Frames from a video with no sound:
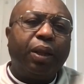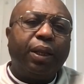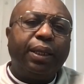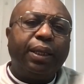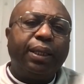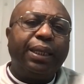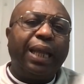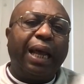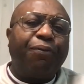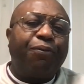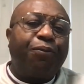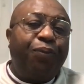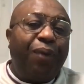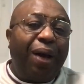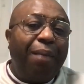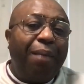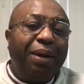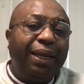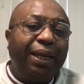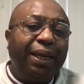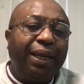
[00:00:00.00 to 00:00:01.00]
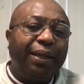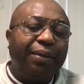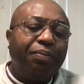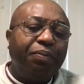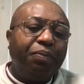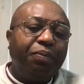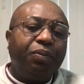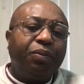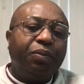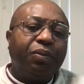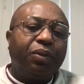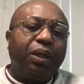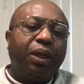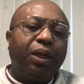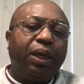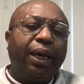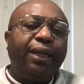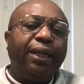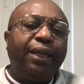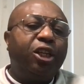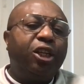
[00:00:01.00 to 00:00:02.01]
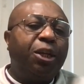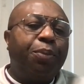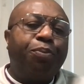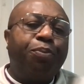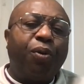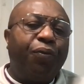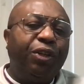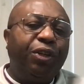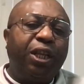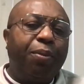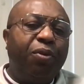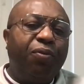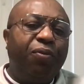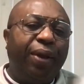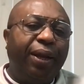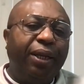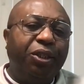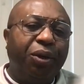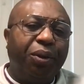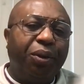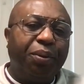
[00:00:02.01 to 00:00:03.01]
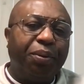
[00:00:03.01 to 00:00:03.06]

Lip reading: that farming is not a profitable venture.